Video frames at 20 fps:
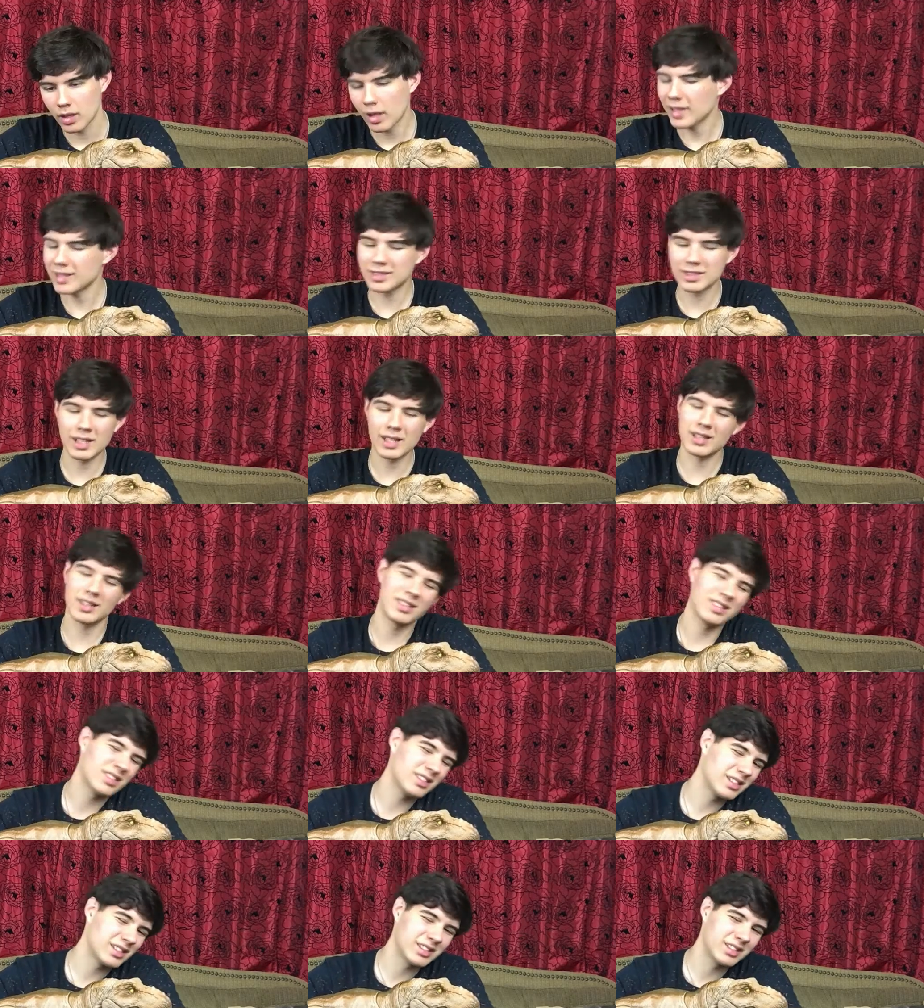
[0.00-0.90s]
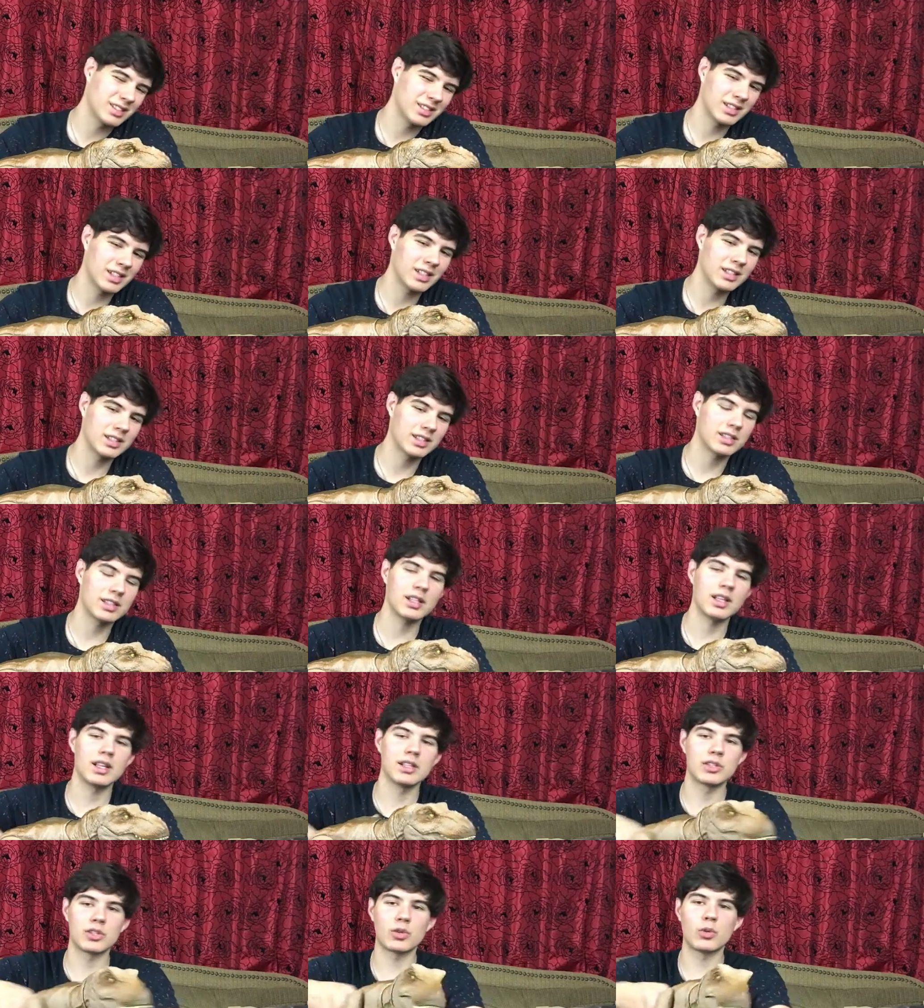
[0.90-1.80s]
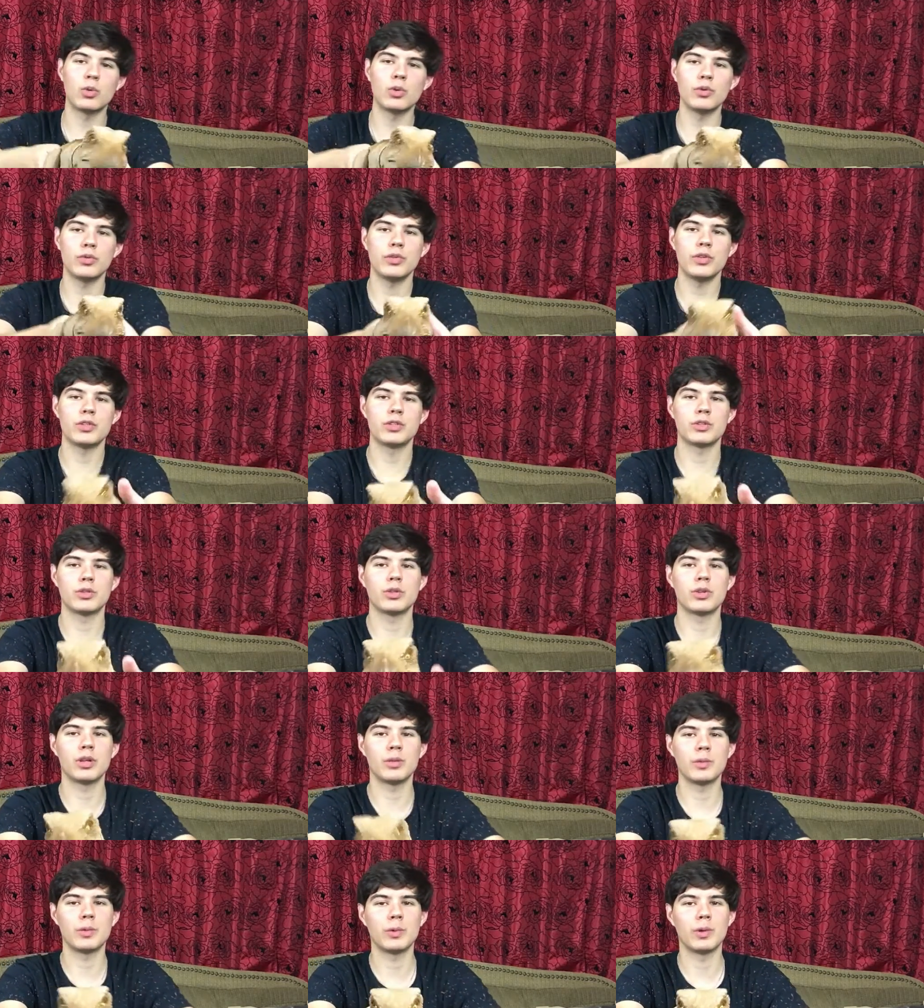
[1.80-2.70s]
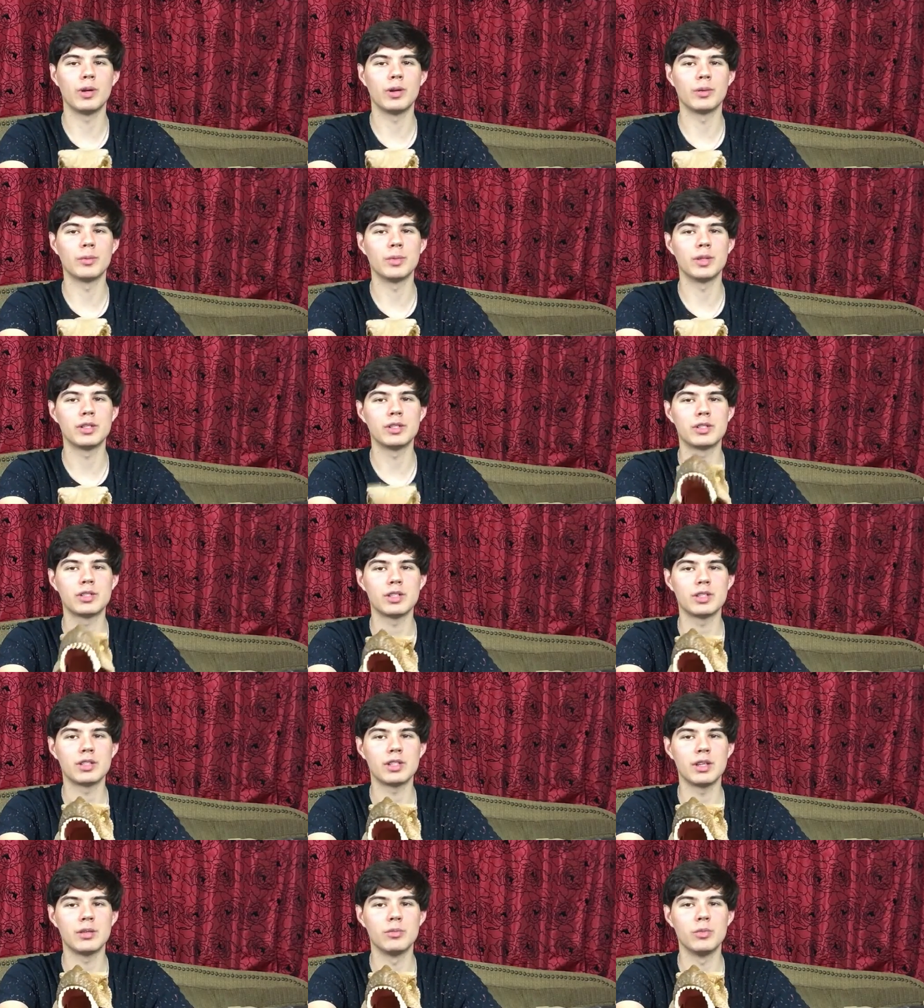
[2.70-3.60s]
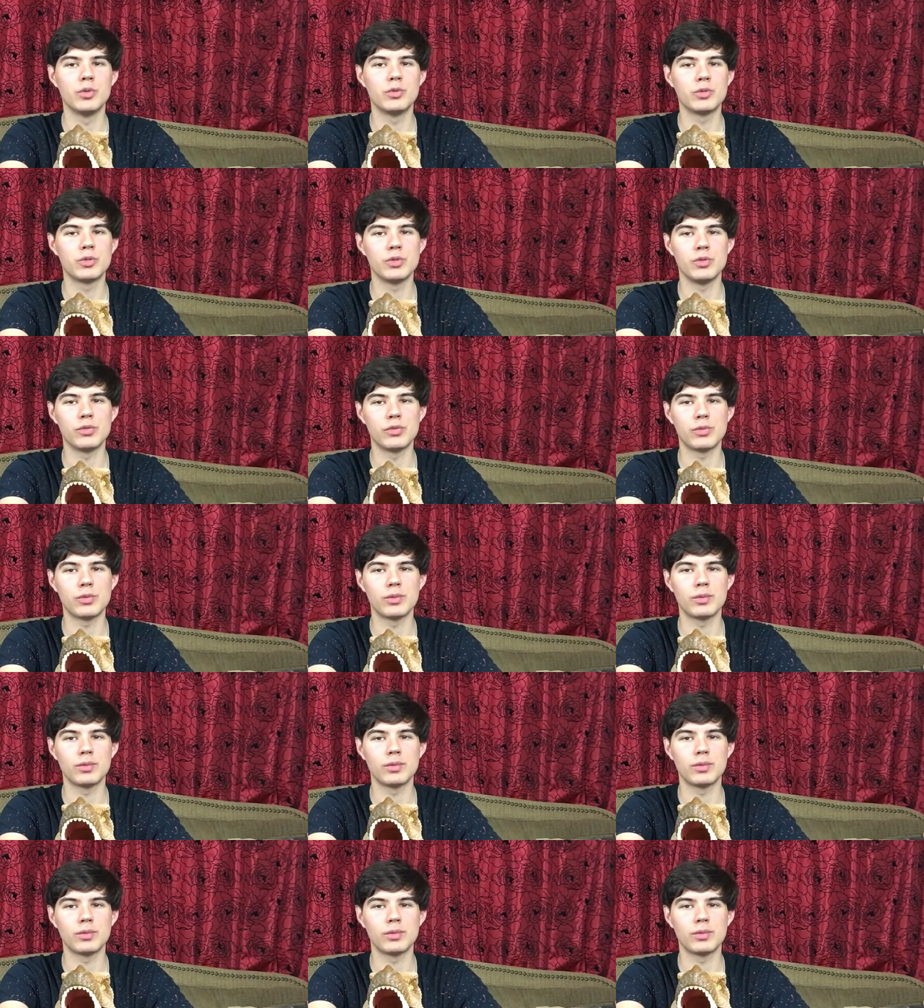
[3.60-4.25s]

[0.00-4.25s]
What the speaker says: it's a cool feature, don't get me wrong, but it's just, it moves too.